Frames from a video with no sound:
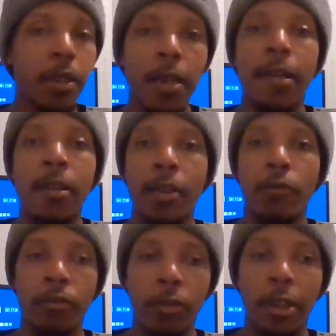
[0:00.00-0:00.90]
did
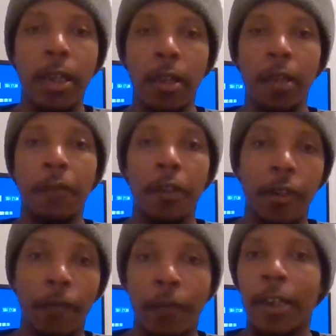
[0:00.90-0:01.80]
relieve
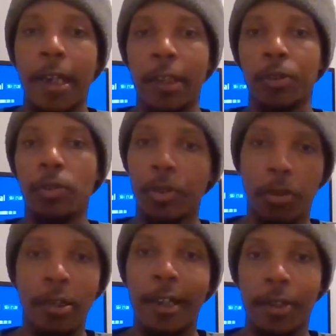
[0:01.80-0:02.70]
the financial
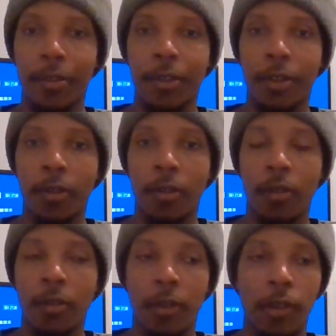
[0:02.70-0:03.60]
stress,
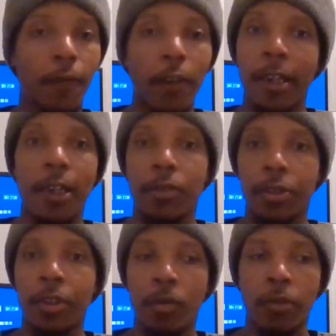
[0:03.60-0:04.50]
the
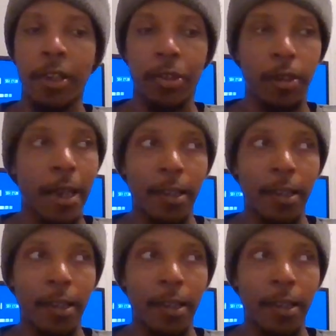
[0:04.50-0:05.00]
financial situation.